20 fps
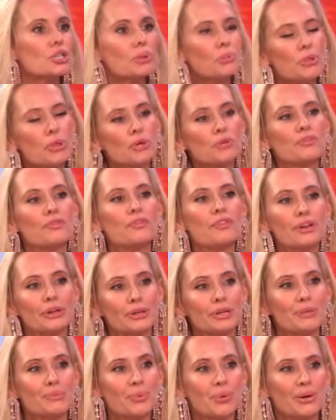Some of those
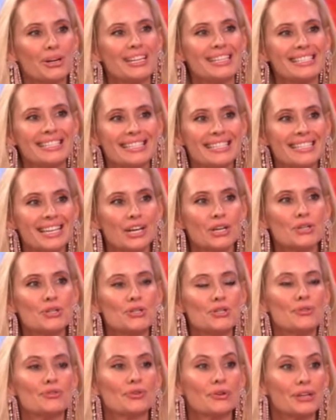very important
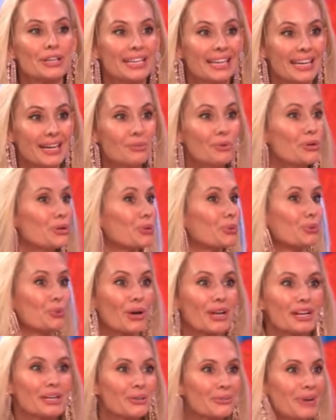details you forget when you're
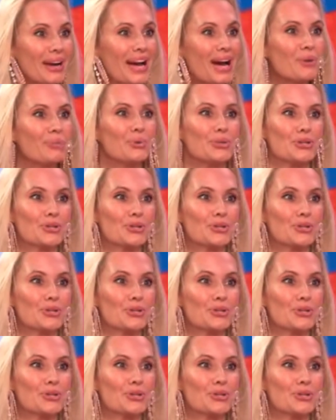running around,